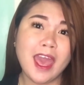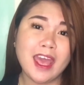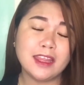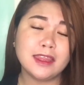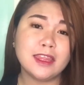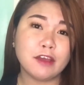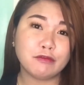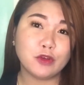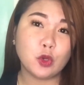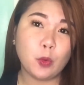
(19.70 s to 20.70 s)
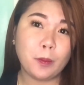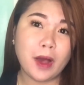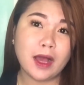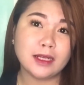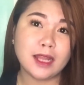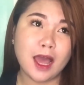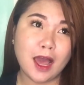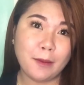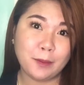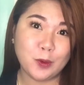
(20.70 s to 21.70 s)
and never ko pang
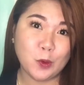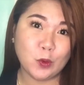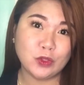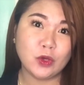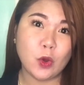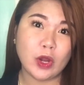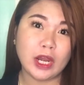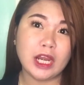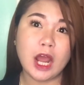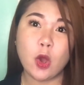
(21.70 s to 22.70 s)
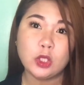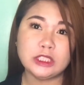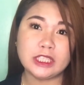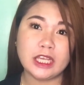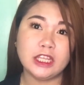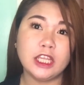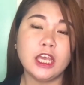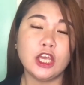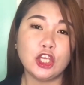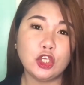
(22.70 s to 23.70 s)
na-upload or na-content
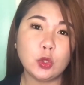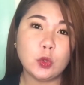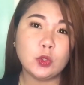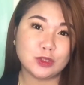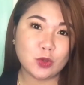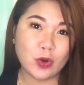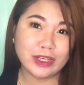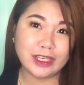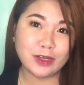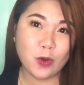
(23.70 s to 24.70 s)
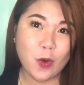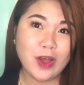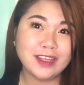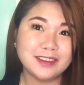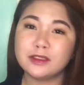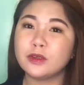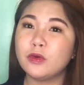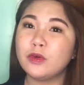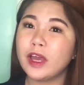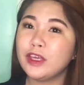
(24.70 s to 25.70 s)
yung story ko. So
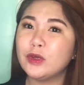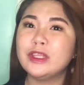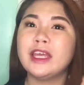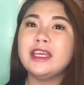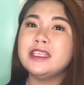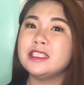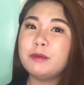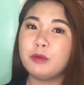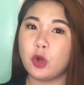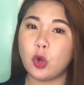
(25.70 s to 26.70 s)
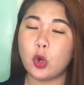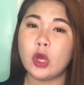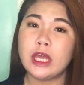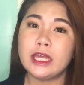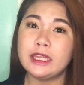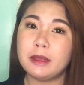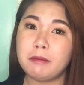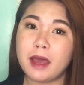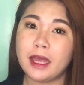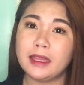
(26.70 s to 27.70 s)
ngayon, naisip ko
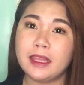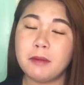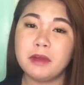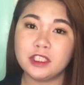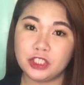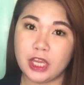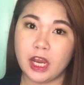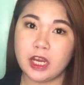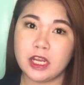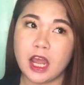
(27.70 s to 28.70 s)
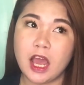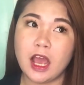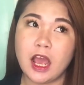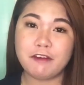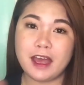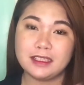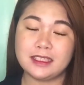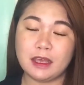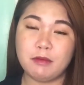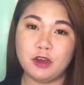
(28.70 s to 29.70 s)
naman na mag-share ng
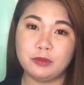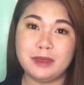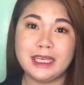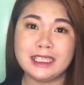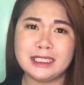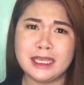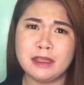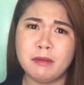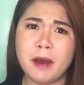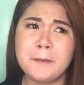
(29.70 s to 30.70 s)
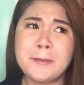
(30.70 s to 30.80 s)
facts about me. Kasi di ba,